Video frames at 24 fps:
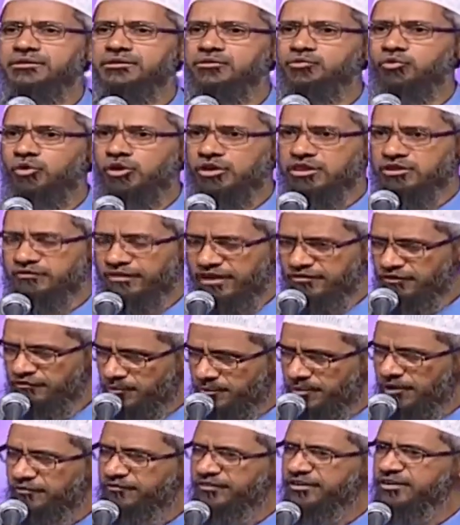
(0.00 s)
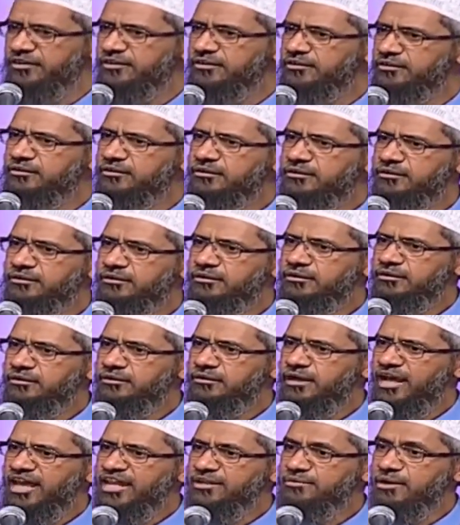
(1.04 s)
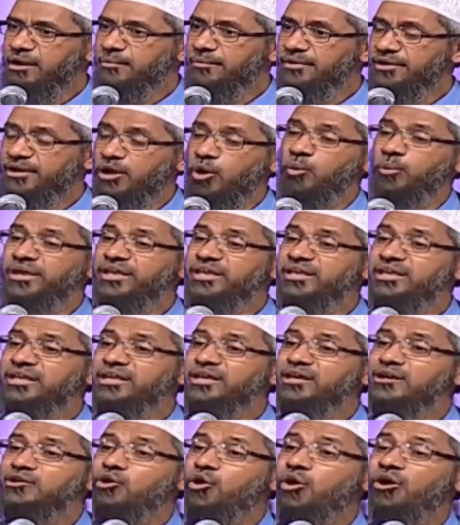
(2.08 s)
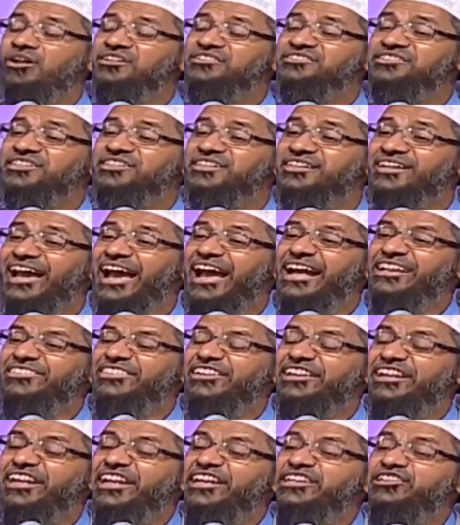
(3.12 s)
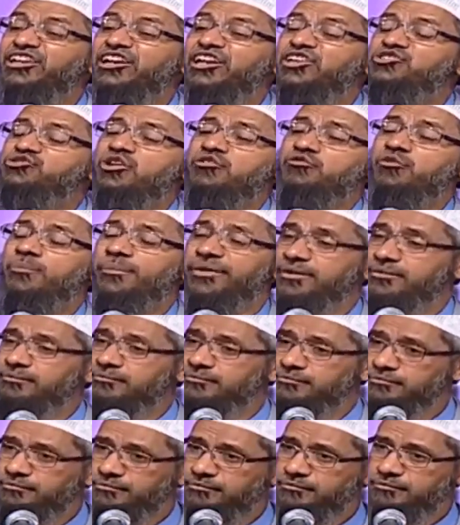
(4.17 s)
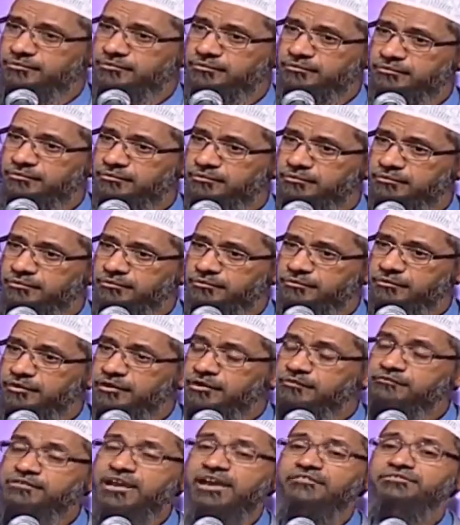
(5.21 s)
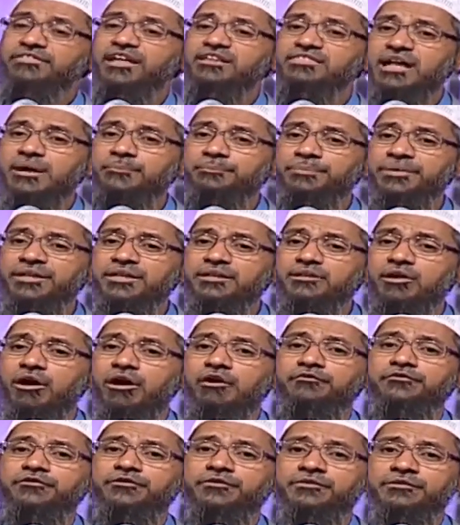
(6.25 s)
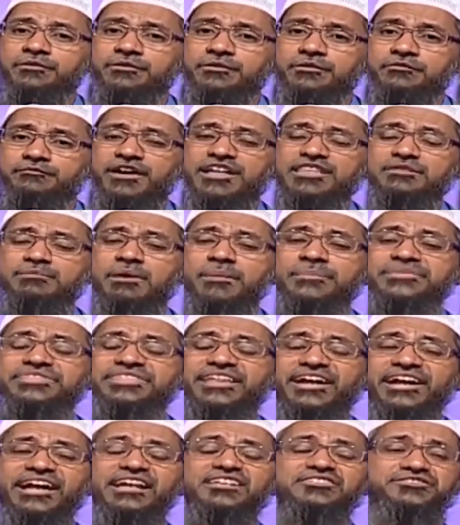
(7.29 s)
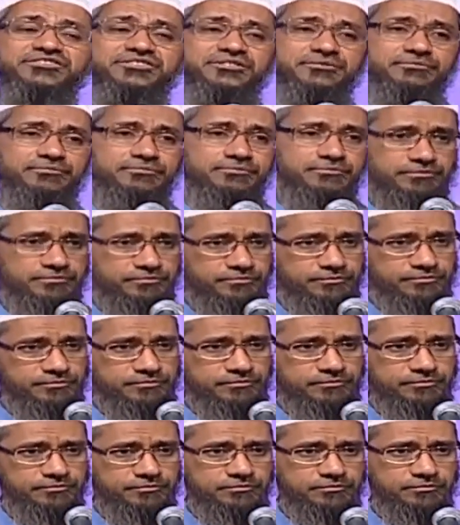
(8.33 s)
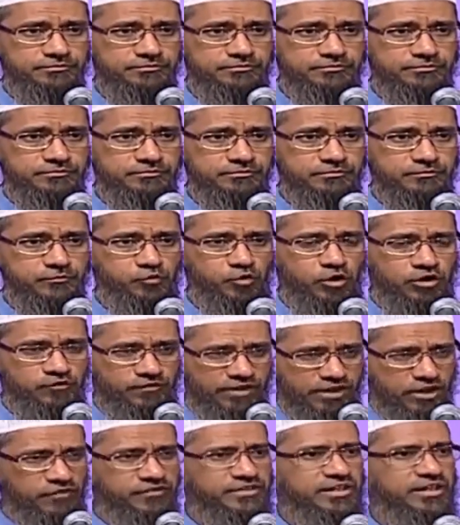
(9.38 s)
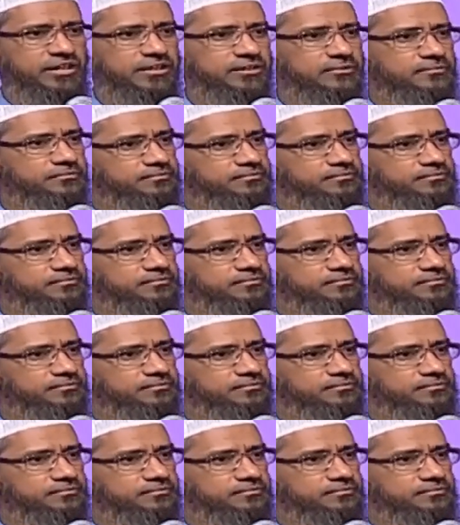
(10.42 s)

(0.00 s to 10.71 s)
pleased her, who was the wife of the Prophet. And Imam Nawawi calls her as an intellectual woman. We have the example of Fatima bint Qais, who was